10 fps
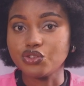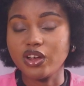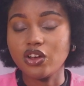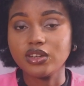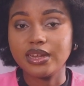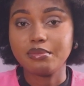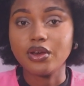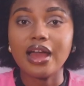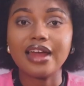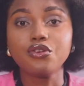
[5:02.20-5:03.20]
his record
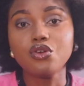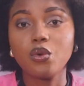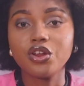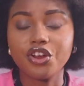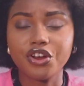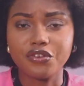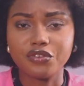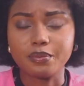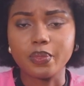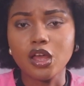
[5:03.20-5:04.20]
label and no one heard of
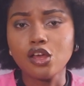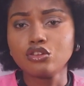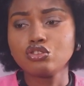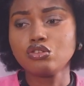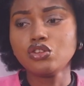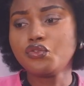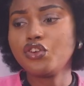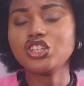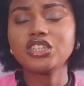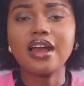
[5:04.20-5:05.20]
him. So Lil
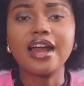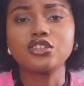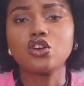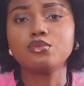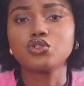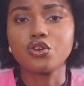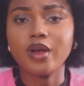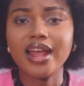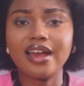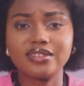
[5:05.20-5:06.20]
Frosh now has come to
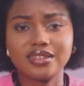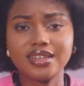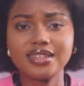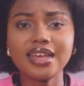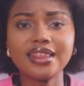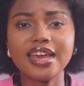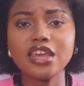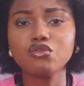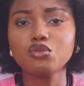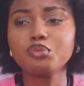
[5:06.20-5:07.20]
cry out. He said that
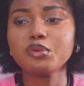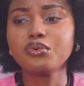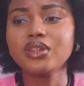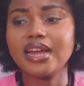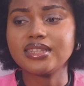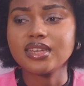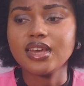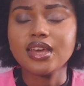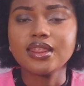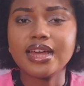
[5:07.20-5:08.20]
even people that
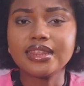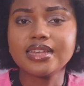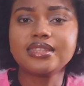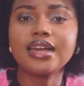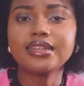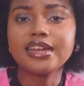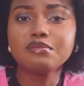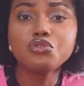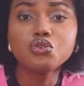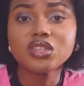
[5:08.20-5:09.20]
they started
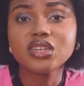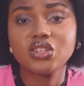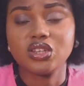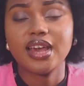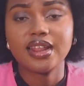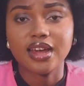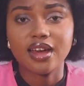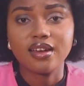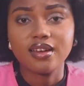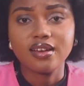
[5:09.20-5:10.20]
music
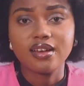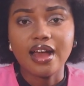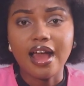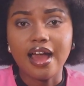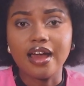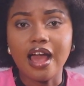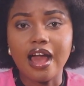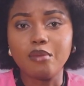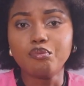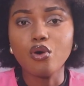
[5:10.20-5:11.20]
together
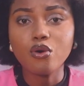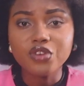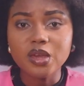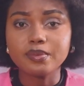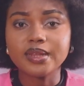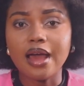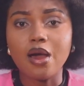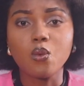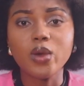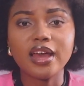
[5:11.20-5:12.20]
are above him
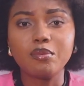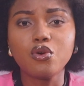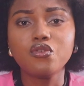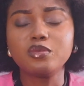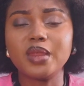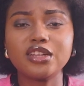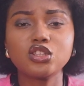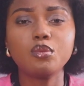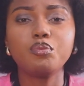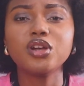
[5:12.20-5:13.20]
now, way above him. At
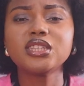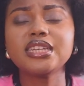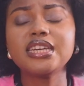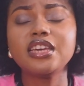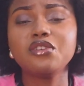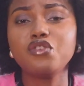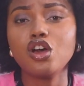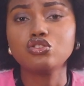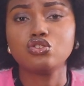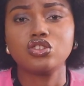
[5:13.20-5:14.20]
some point, he
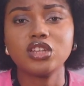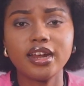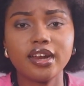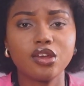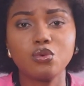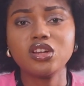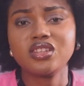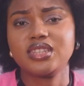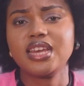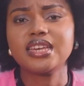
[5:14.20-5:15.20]
felt suicidal. He
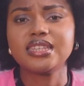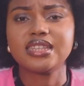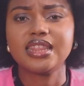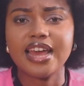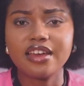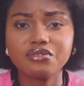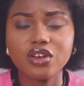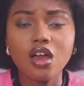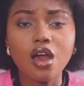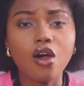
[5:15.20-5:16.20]
wanted to take his life.
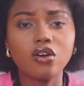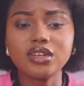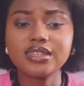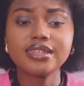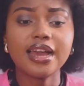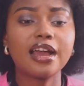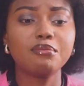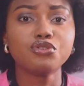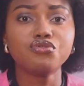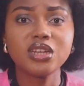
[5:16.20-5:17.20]
Honestly, that
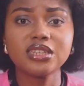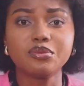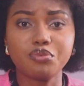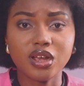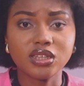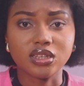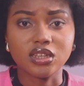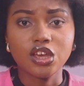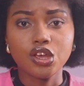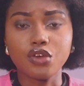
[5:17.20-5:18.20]
can be really
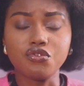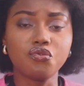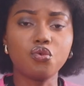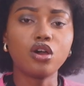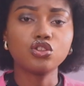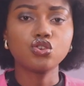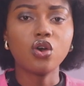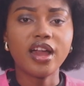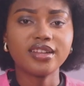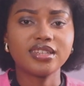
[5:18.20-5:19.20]
depressing. If you've worked
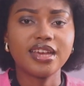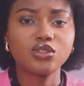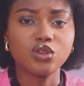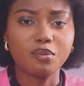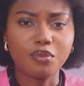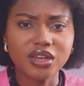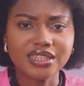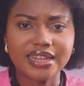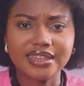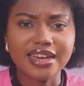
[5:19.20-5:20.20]
so hard to get to a
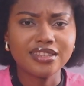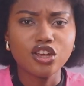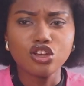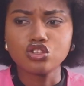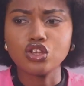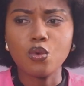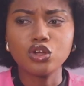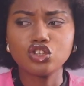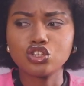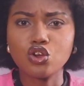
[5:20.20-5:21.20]
point and then
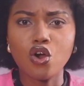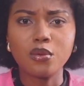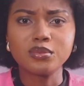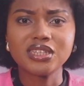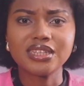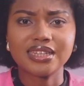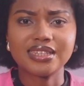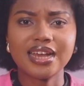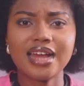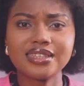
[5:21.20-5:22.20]
someone just comes in and
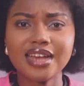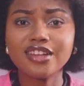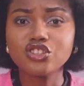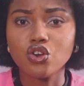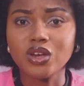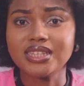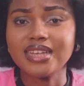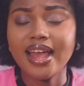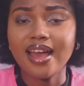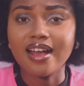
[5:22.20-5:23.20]
scatters your
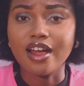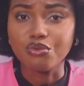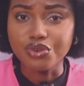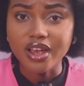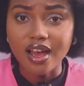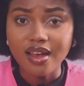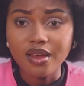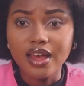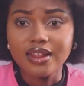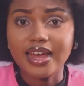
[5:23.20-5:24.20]
entire career,
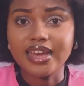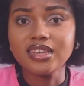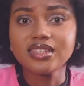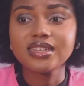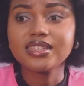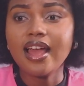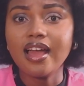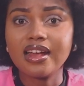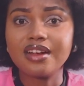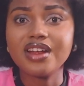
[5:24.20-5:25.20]
like his
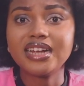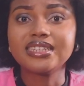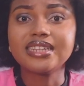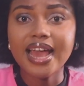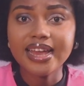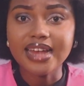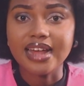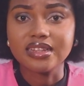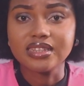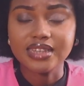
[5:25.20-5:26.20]
entire career died
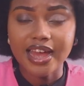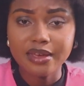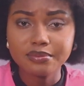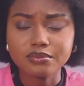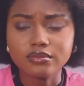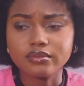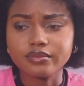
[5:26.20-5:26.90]
at the time.